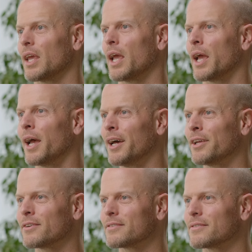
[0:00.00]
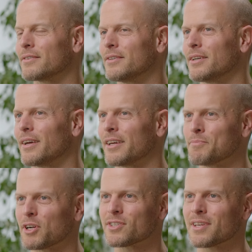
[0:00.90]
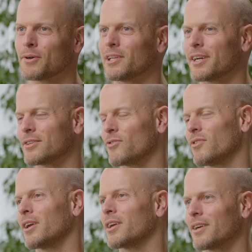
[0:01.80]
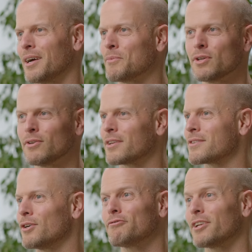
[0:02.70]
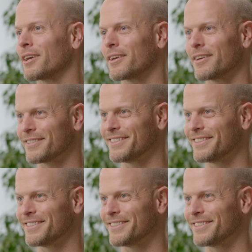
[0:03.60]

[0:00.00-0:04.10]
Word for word: And as much as I would like to think I'm a unique snowflake,